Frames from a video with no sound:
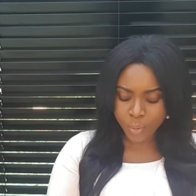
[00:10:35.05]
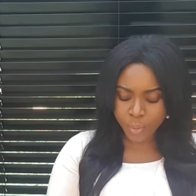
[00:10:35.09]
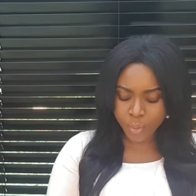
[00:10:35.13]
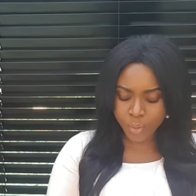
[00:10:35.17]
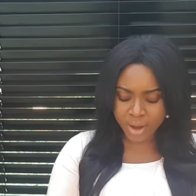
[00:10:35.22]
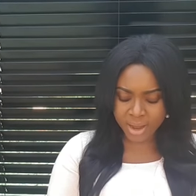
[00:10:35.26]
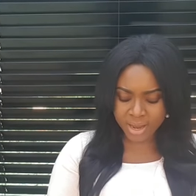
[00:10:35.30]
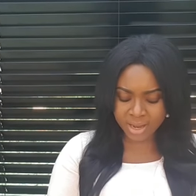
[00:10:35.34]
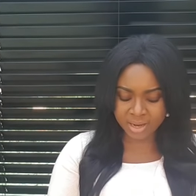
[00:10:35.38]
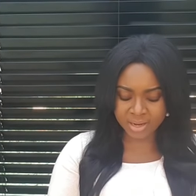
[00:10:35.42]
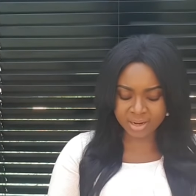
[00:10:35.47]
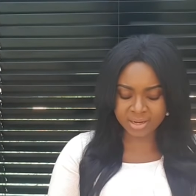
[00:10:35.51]

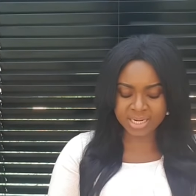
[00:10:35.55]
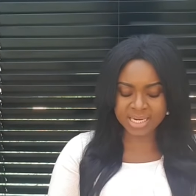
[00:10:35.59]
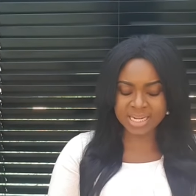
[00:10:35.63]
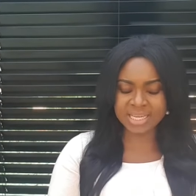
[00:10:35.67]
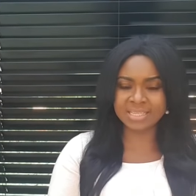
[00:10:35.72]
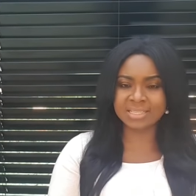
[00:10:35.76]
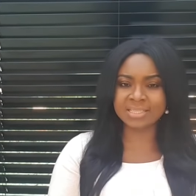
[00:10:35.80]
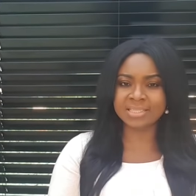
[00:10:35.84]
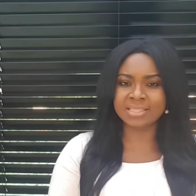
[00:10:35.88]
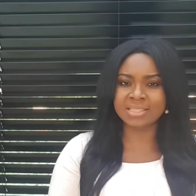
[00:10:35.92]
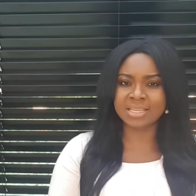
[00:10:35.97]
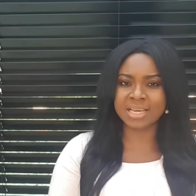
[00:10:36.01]
Quick,
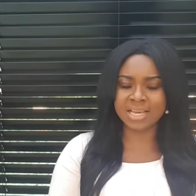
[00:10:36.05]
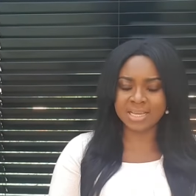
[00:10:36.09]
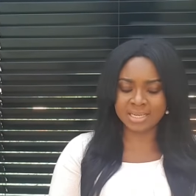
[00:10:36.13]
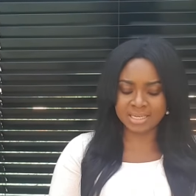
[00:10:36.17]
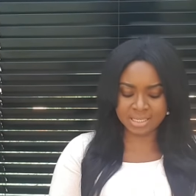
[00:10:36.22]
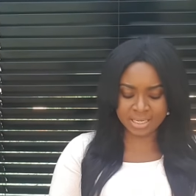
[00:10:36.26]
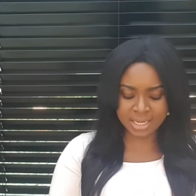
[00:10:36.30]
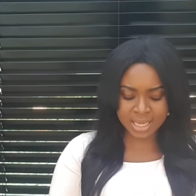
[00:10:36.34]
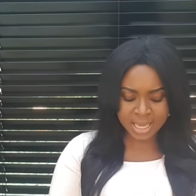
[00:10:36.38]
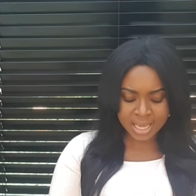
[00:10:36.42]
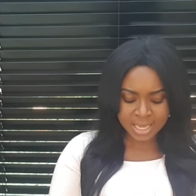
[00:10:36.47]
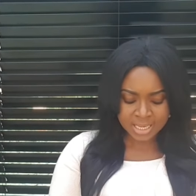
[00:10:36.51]
they
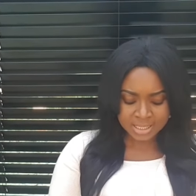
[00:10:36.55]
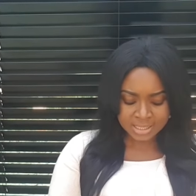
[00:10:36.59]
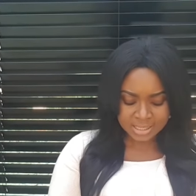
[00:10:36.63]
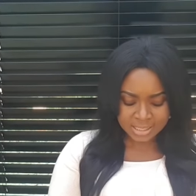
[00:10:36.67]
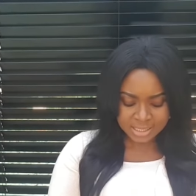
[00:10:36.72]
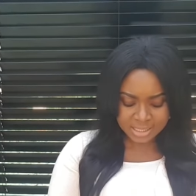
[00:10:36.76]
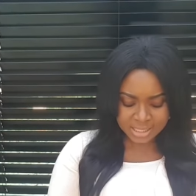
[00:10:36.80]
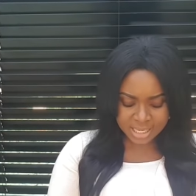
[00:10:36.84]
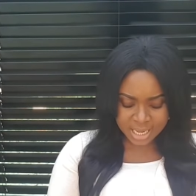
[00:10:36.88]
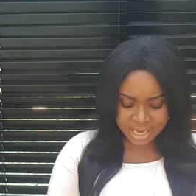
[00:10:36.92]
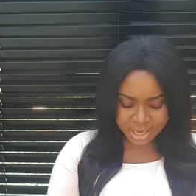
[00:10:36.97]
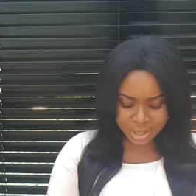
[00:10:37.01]
said,
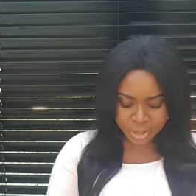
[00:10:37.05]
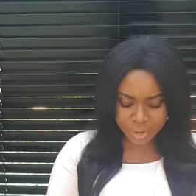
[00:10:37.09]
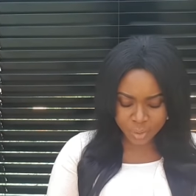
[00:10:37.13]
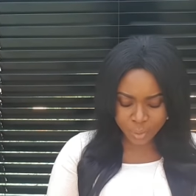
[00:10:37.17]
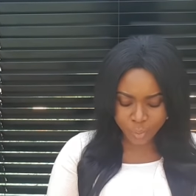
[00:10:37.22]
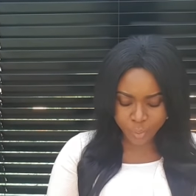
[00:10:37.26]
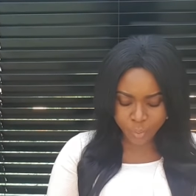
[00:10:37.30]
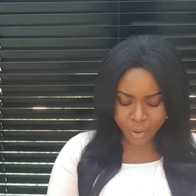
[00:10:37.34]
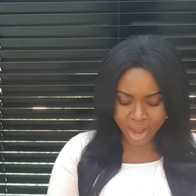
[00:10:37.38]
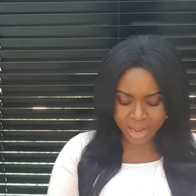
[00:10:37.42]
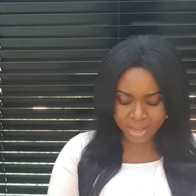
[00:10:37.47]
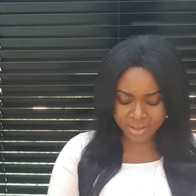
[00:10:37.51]
take
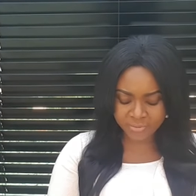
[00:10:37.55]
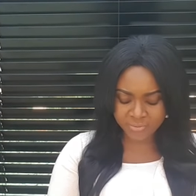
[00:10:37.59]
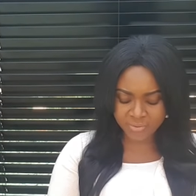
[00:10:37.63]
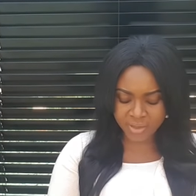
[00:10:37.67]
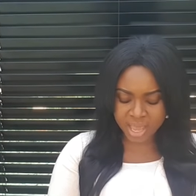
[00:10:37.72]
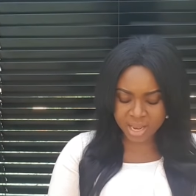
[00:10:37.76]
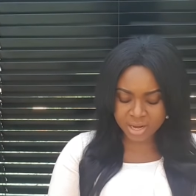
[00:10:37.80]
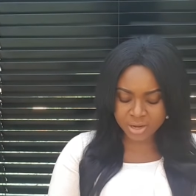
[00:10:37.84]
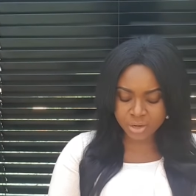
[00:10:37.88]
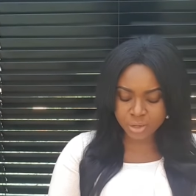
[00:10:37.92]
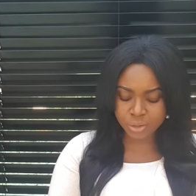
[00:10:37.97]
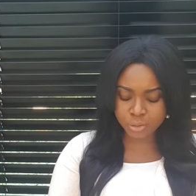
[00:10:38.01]
your wife
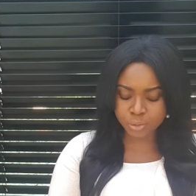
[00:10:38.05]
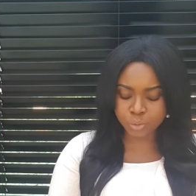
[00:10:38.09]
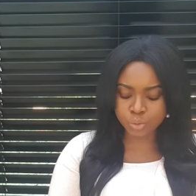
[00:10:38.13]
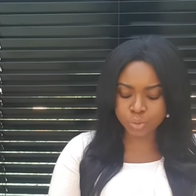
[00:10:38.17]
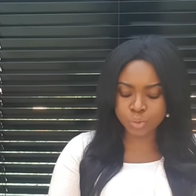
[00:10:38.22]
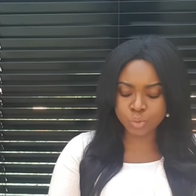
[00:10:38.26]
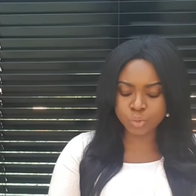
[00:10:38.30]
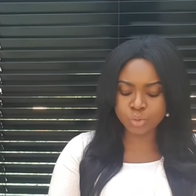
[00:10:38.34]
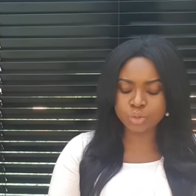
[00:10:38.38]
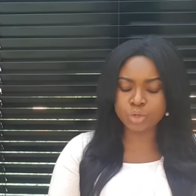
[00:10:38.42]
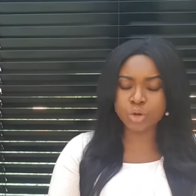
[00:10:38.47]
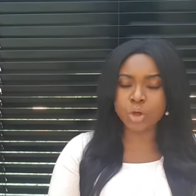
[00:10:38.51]
and your
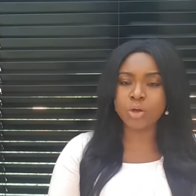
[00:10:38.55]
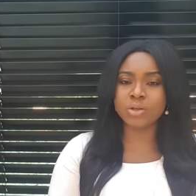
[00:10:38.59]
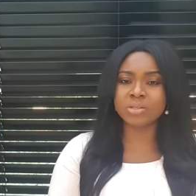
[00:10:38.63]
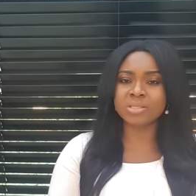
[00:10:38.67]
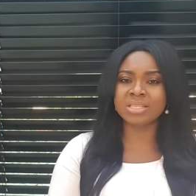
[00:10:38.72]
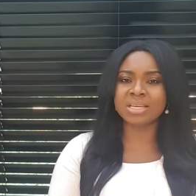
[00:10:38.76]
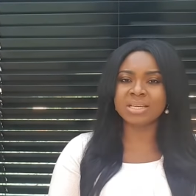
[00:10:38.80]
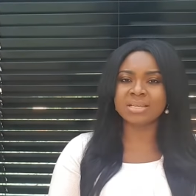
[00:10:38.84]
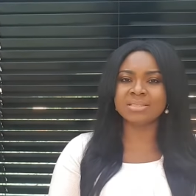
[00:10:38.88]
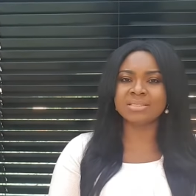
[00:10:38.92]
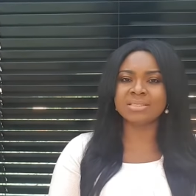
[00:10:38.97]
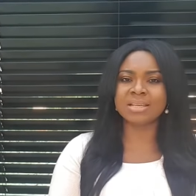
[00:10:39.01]
two
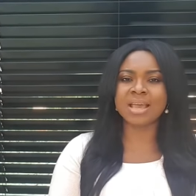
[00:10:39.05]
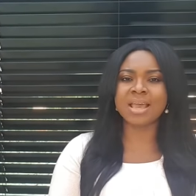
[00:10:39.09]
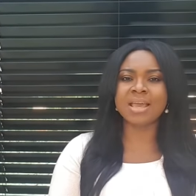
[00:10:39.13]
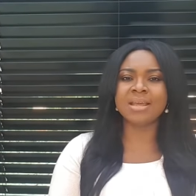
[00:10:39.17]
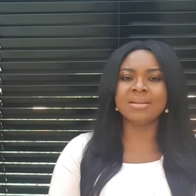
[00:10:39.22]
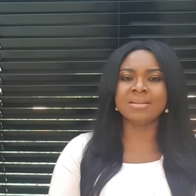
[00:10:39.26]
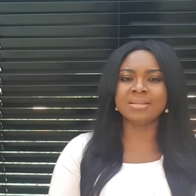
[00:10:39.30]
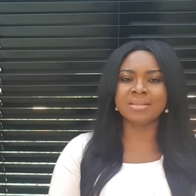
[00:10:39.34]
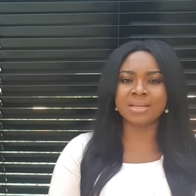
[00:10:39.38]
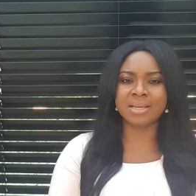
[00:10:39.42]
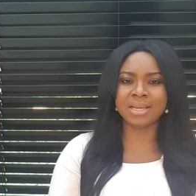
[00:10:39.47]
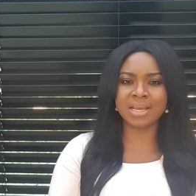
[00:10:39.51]
daughters
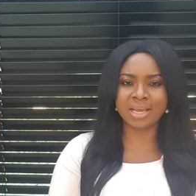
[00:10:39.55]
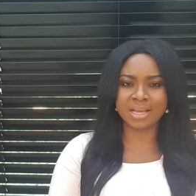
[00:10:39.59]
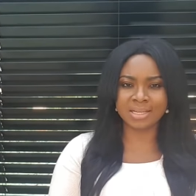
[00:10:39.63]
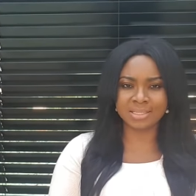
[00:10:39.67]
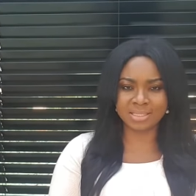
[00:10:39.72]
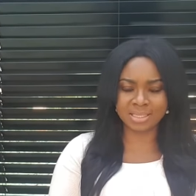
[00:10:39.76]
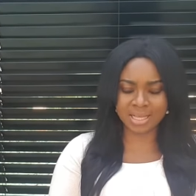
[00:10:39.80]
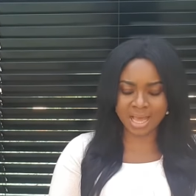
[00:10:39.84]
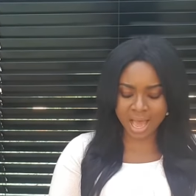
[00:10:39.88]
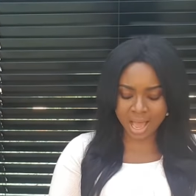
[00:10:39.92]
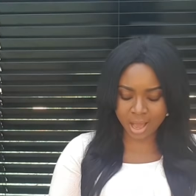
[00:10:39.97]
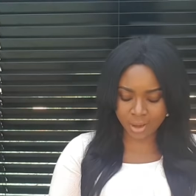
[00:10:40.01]
and
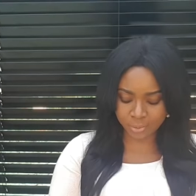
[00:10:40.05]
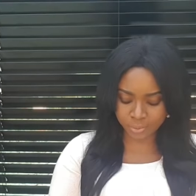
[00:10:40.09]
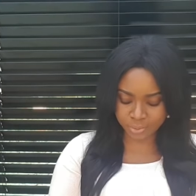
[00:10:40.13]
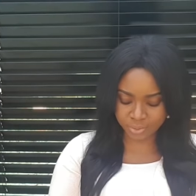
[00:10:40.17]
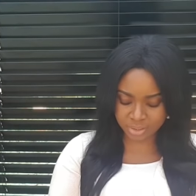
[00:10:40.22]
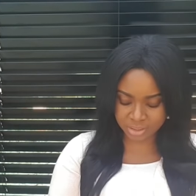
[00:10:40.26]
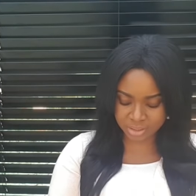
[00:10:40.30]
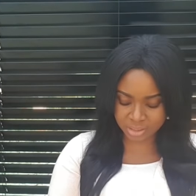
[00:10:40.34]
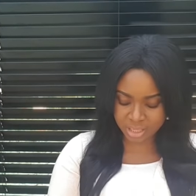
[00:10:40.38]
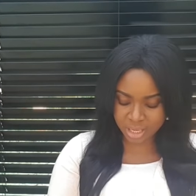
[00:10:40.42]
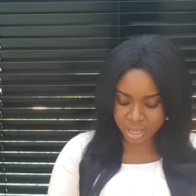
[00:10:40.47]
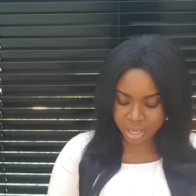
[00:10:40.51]
get
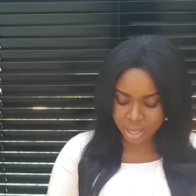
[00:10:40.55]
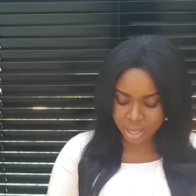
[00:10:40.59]
out